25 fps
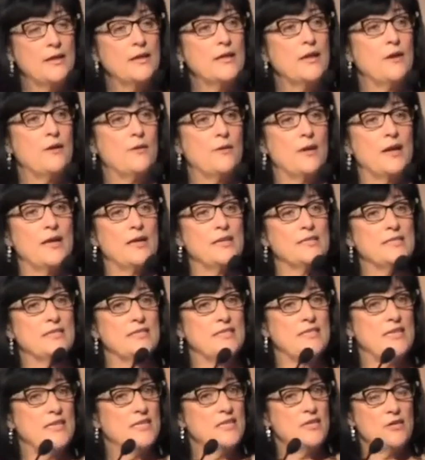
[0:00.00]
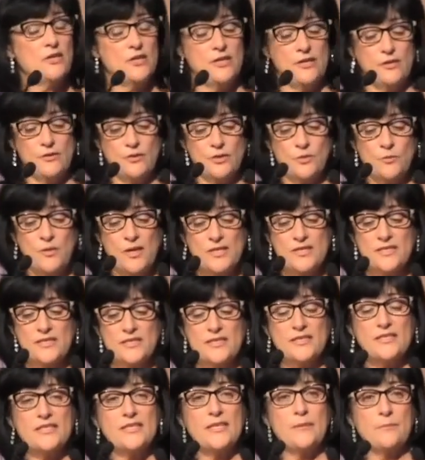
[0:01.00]
Now, as I said earlier, it
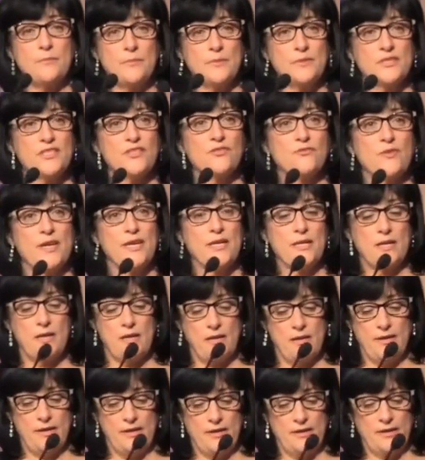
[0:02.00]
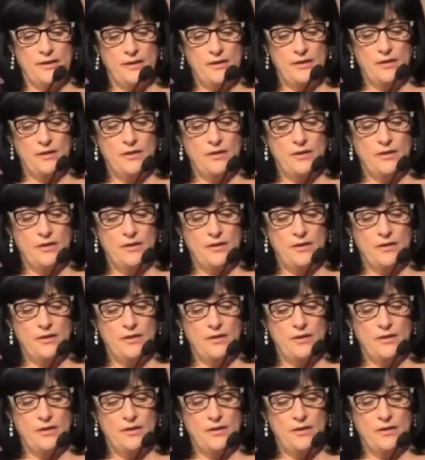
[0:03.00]
wasn't a simple straight line.